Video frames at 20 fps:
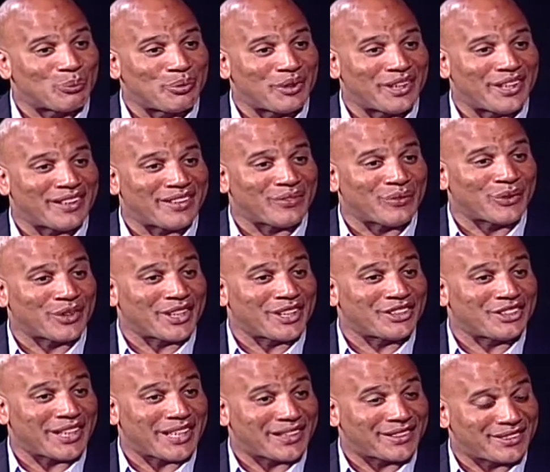get a
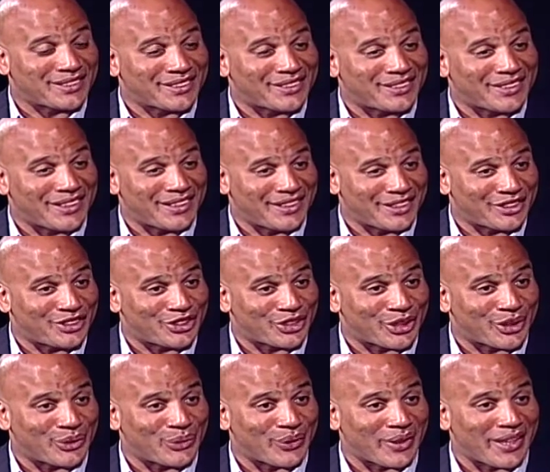chance to see this
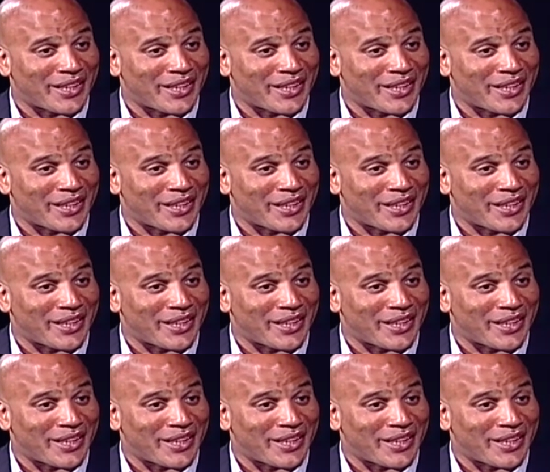show,